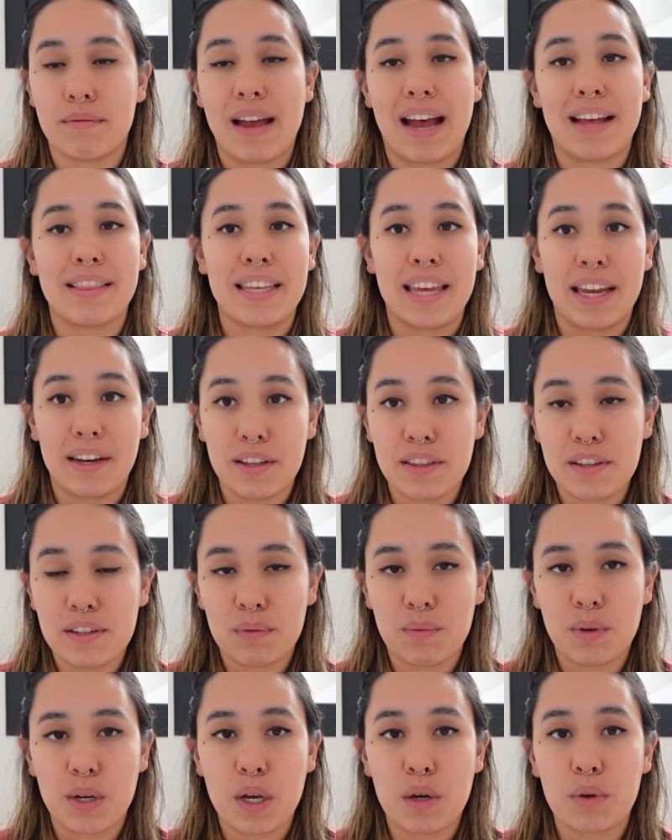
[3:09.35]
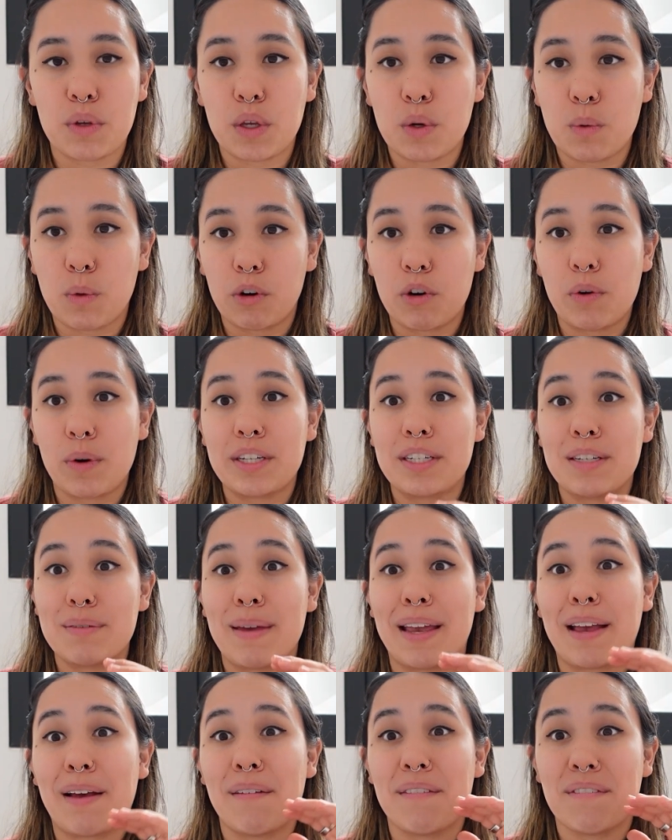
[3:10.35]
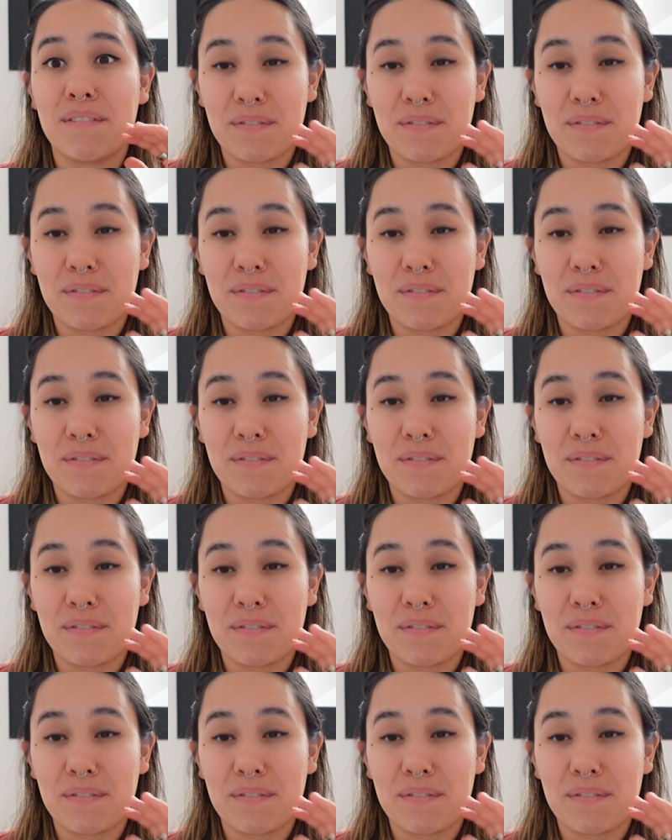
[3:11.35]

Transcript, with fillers: At the end of this video, you are going to make